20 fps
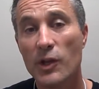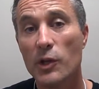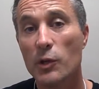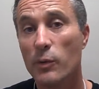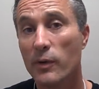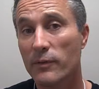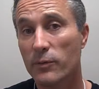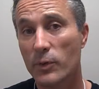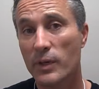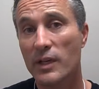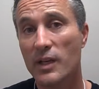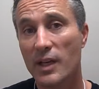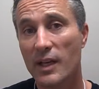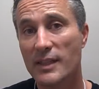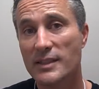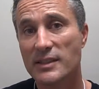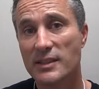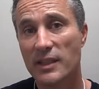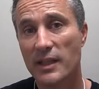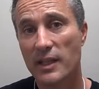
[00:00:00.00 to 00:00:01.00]
who have
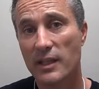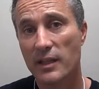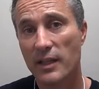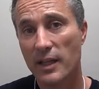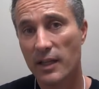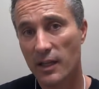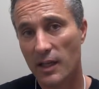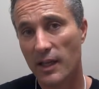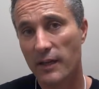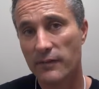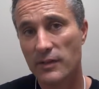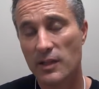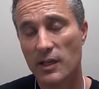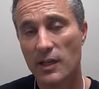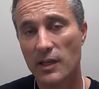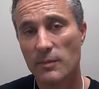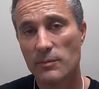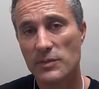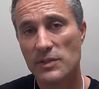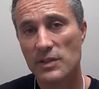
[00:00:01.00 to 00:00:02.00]
realized in their
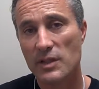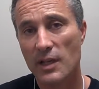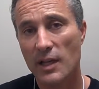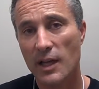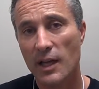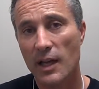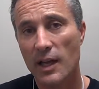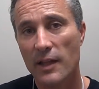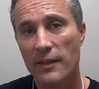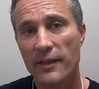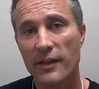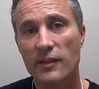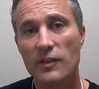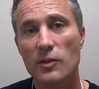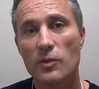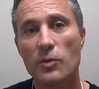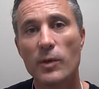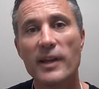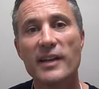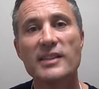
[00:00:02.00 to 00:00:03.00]
lifetimes that the
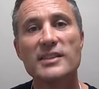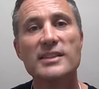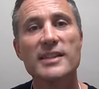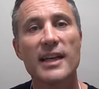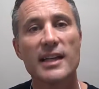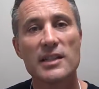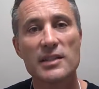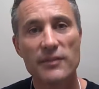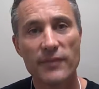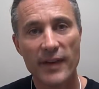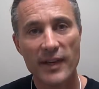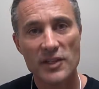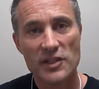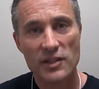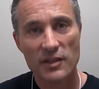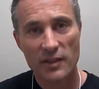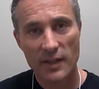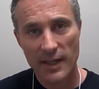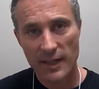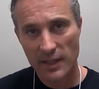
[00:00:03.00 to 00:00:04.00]
greatest
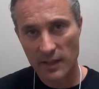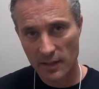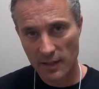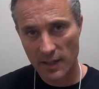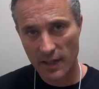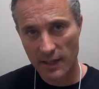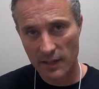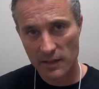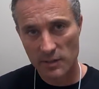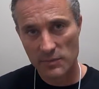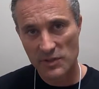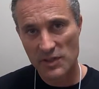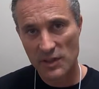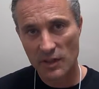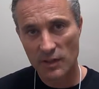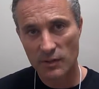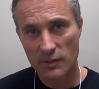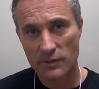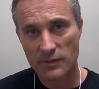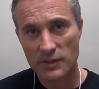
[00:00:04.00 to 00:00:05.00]
satisfaction they can gain
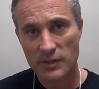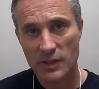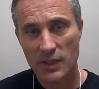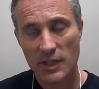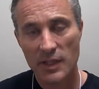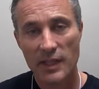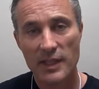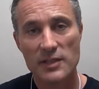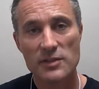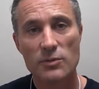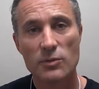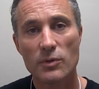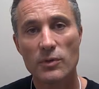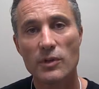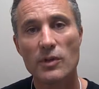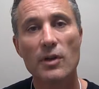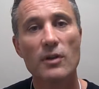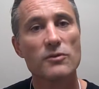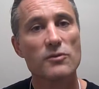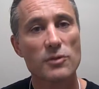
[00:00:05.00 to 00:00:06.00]
themselves is through the
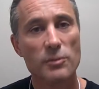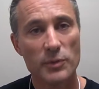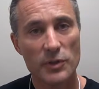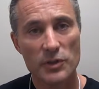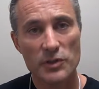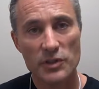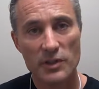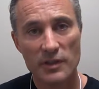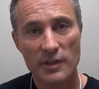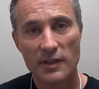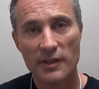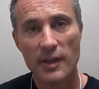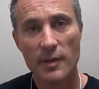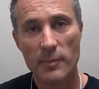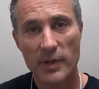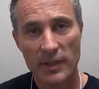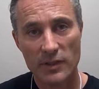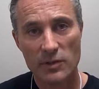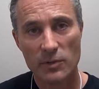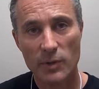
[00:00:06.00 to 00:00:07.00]
contribution that they
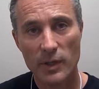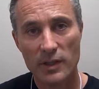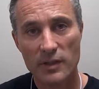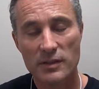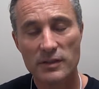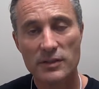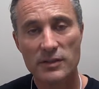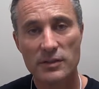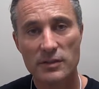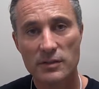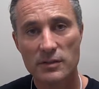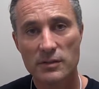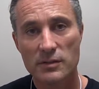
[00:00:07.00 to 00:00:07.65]
make to others.